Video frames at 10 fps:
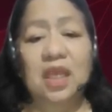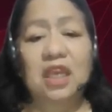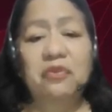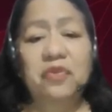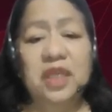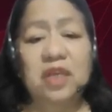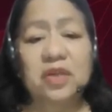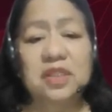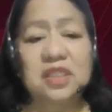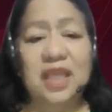If the
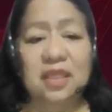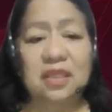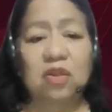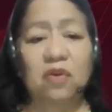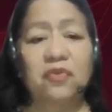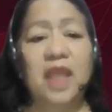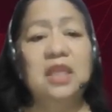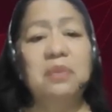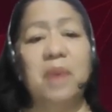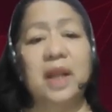consent of
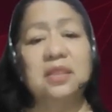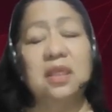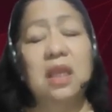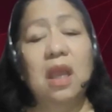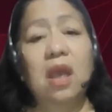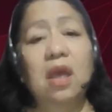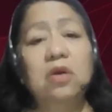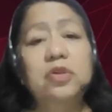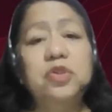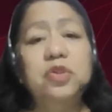any party
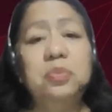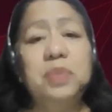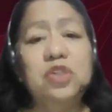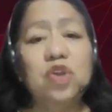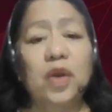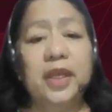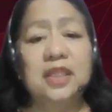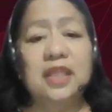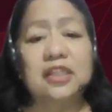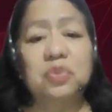who should be
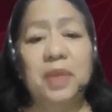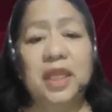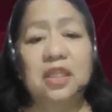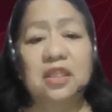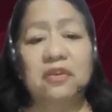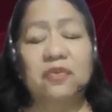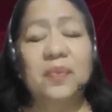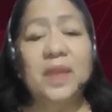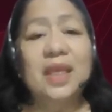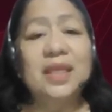joined as plaintiff
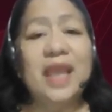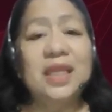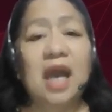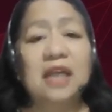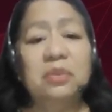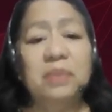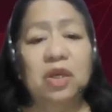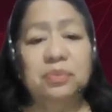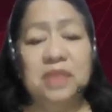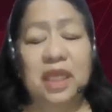cannot be
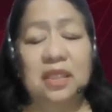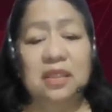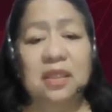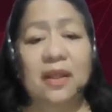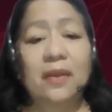obtained,